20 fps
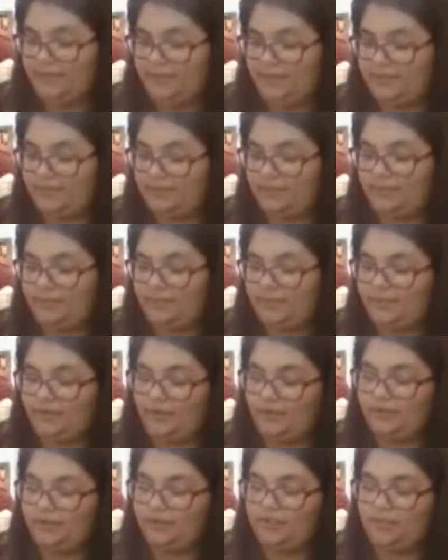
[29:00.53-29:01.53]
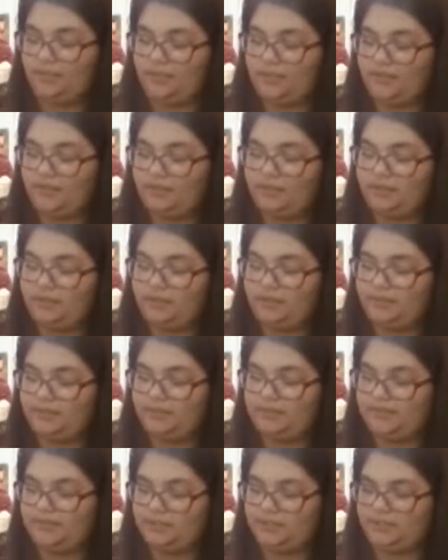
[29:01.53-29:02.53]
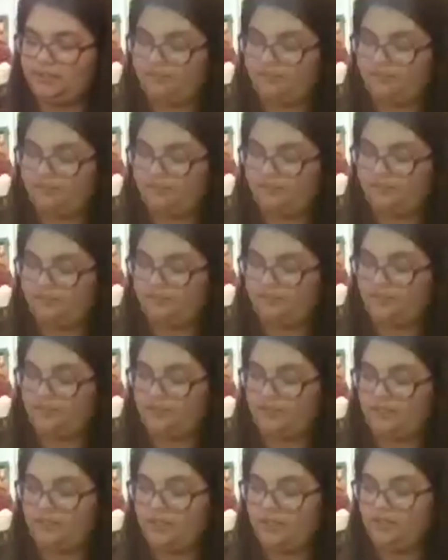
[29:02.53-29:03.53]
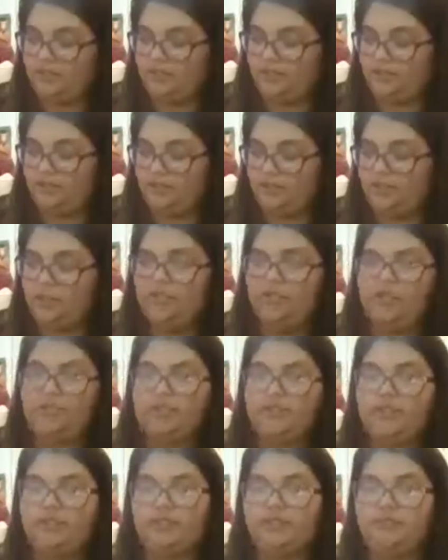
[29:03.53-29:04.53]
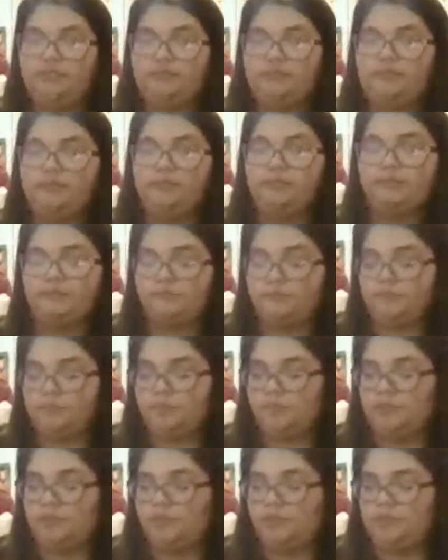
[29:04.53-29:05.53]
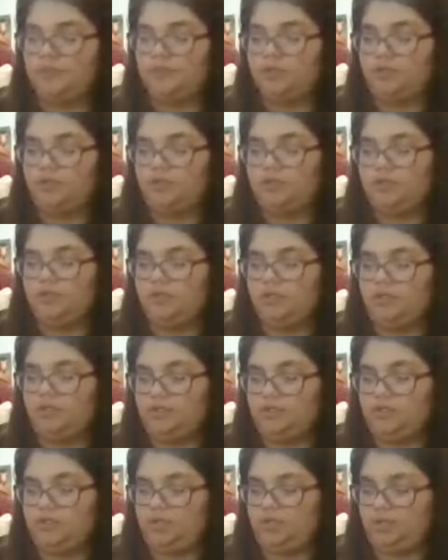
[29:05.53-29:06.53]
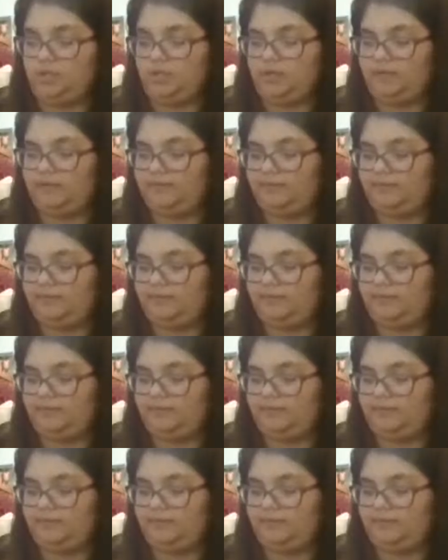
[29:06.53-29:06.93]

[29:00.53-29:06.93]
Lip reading: it because we went yarn shopping and everything, so I lost track of time. And yeah,